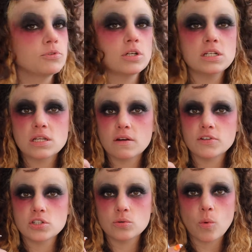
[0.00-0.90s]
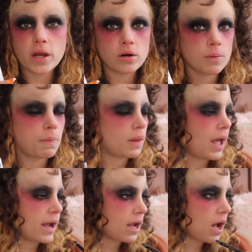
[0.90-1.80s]
trying to decide if I should do white or
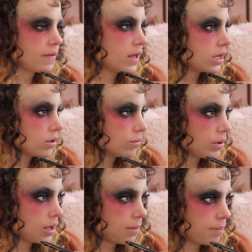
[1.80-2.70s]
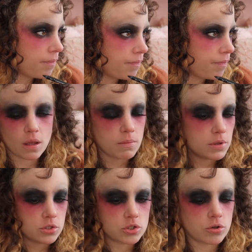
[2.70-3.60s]
black on the inner rim. I'm
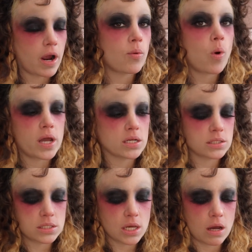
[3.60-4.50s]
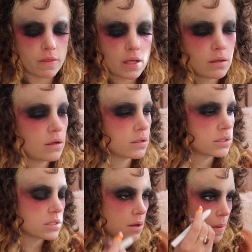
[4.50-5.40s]
gonna try white and see how that looks.